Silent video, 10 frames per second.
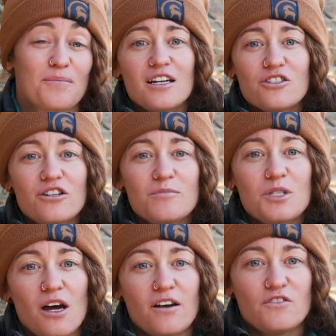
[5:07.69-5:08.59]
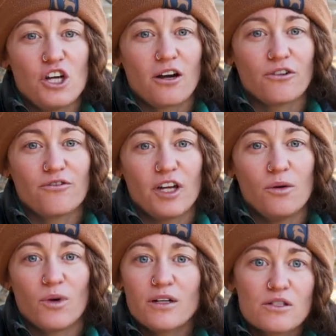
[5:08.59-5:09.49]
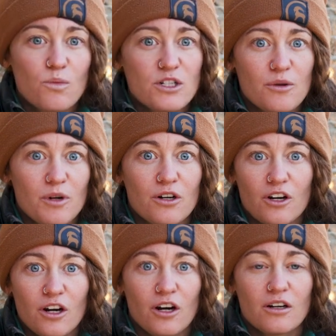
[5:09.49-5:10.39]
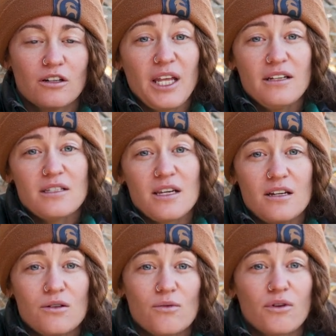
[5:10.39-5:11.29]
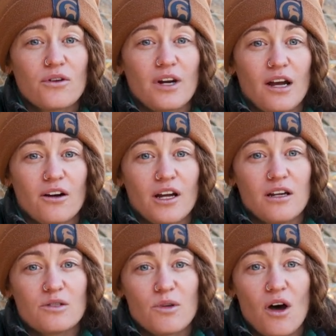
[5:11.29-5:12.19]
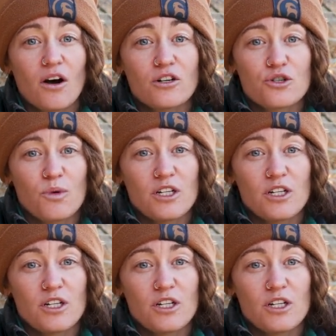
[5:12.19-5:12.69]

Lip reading: In terms of geography, where does winter burn occur? Plants in northern areas with harsh